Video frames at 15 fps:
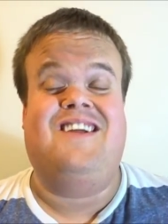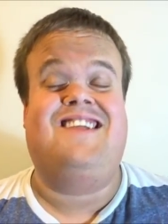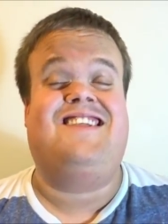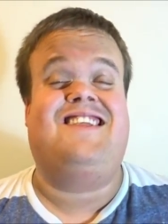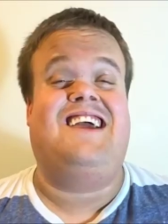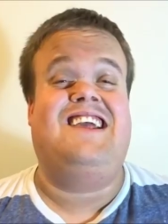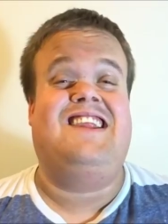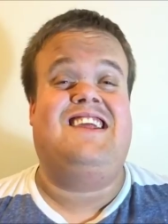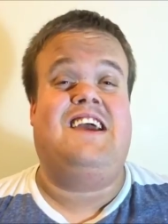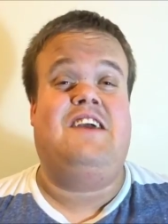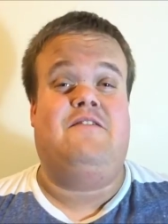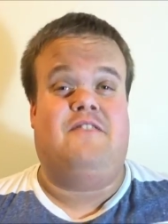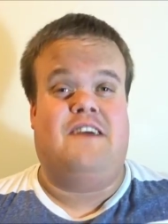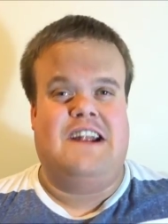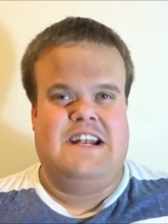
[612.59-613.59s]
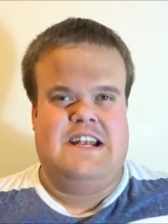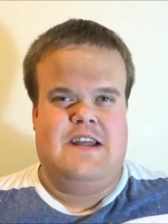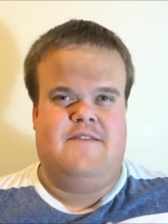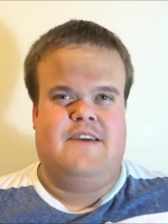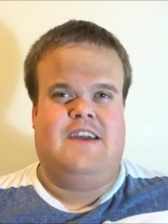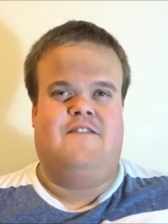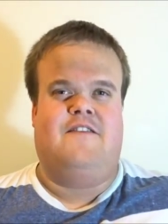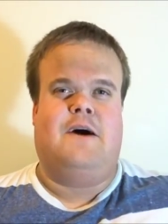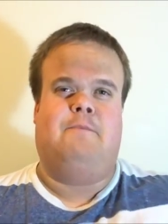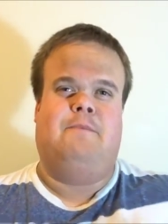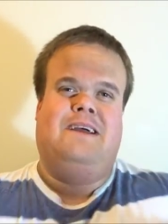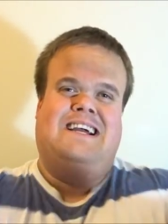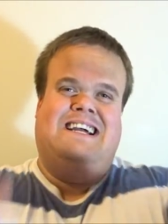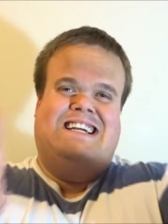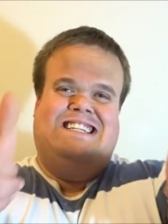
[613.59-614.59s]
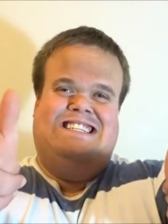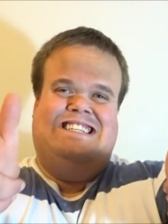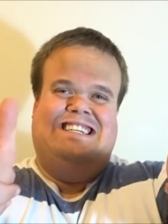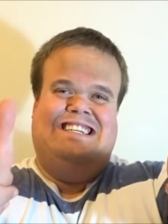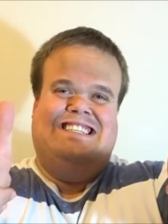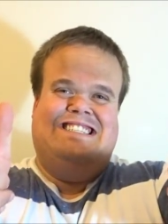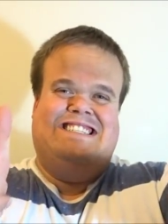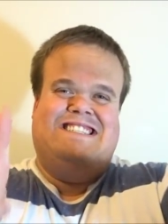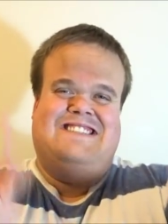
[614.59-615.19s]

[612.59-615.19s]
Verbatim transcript: Stay safe, never give up. Cheers.